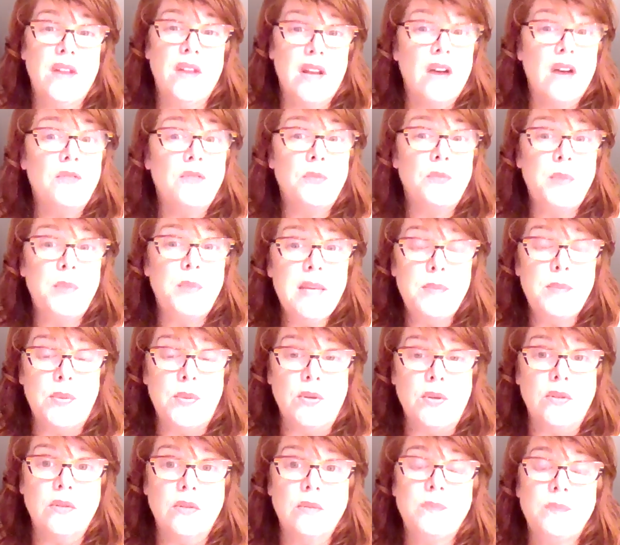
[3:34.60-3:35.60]
enough
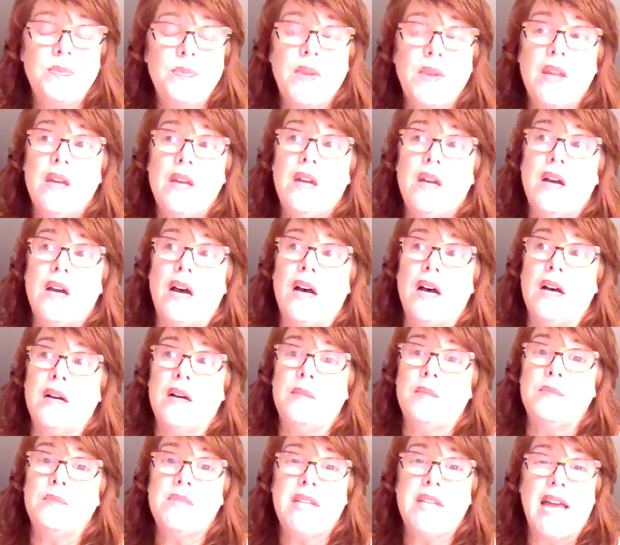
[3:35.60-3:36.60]
people
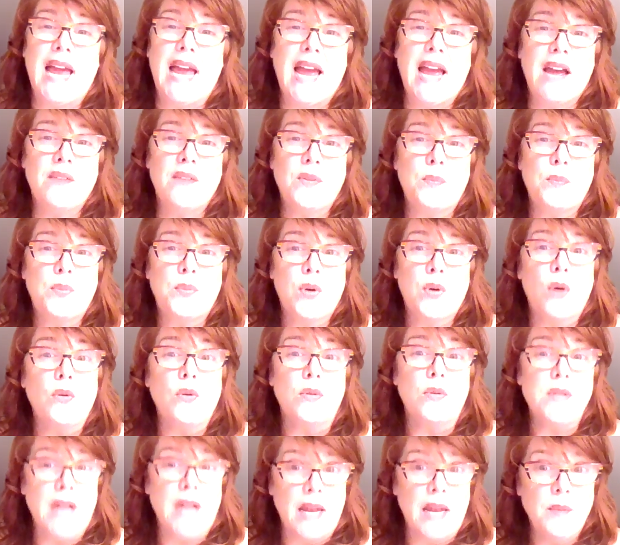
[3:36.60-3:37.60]
um, to have a
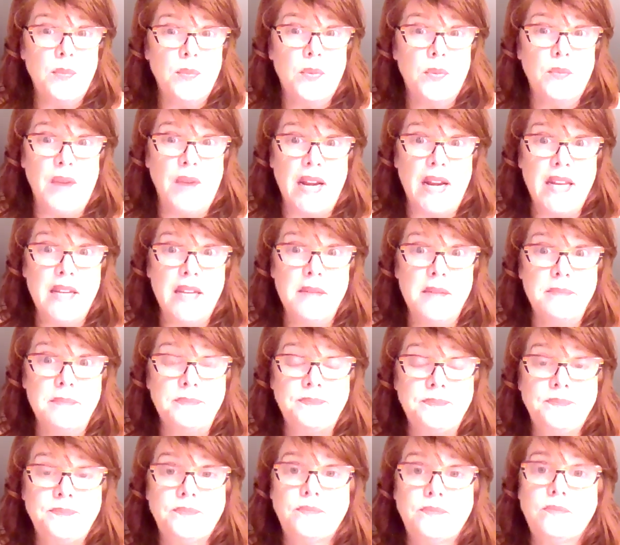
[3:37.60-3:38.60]
prototype ready.
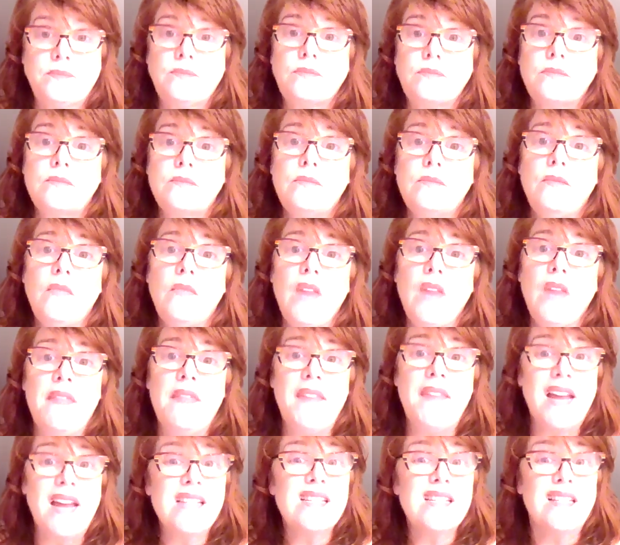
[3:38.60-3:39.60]
And
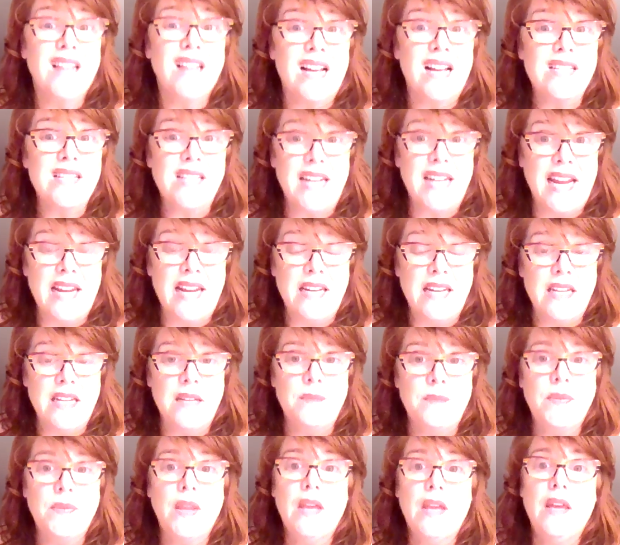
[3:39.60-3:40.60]
that is Closet 80.
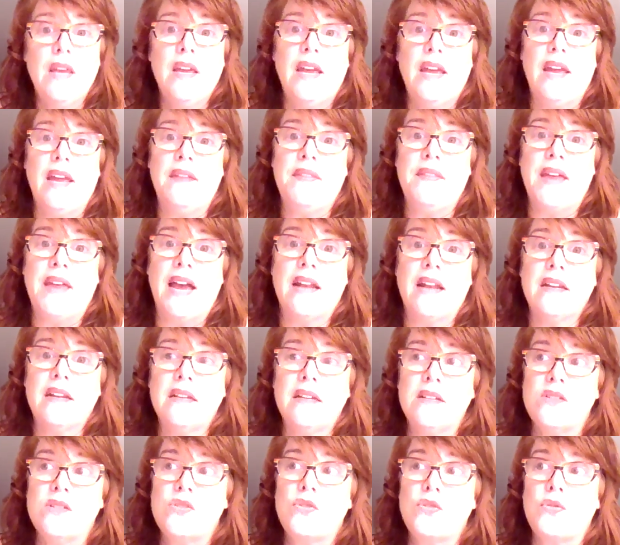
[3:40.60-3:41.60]
And that
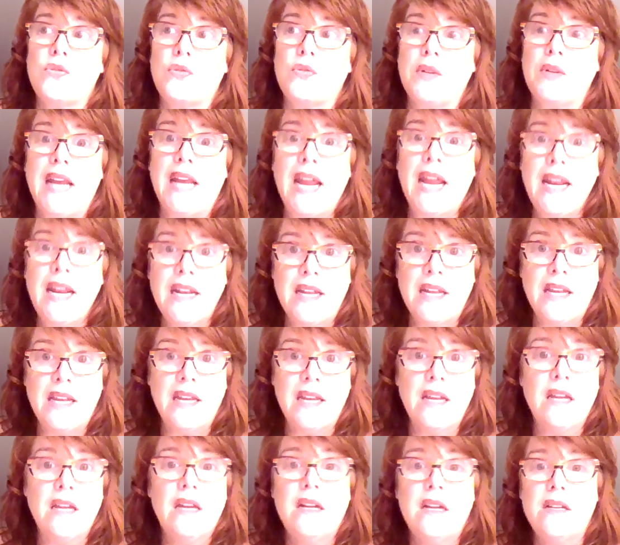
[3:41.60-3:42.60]
is
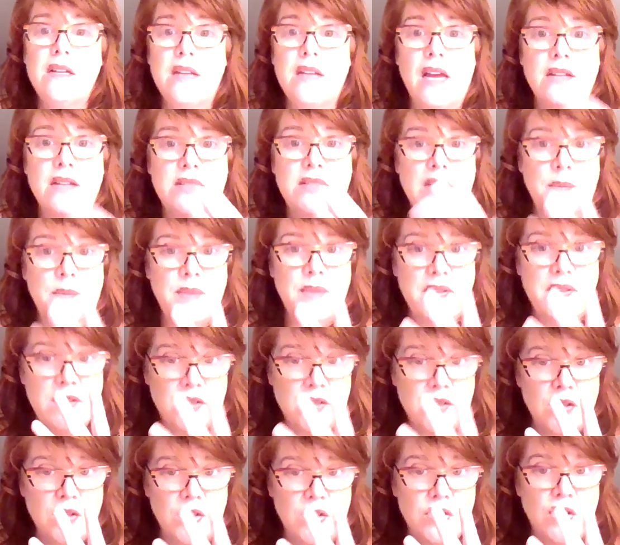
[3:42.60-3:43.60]
creating as something that's
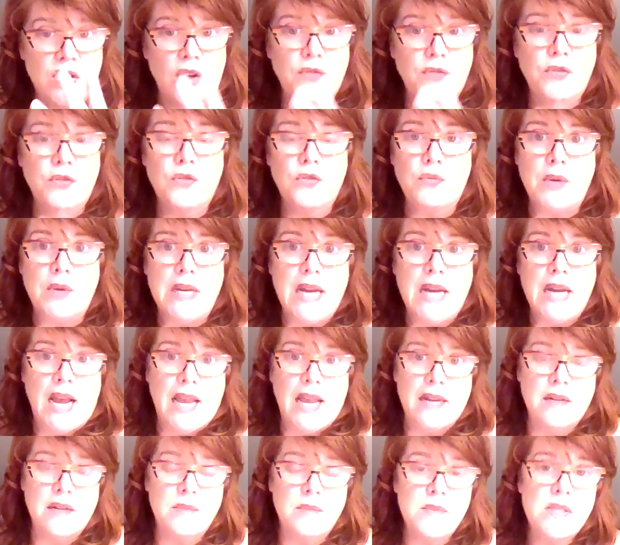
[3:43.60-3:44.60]
going to solve three
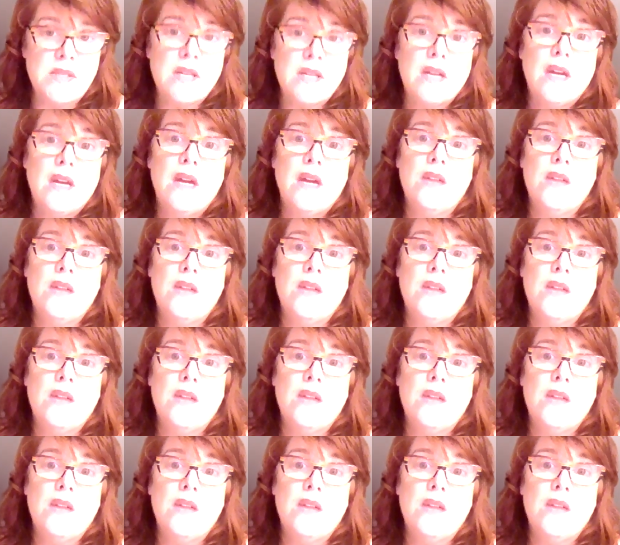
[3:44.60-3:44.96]
items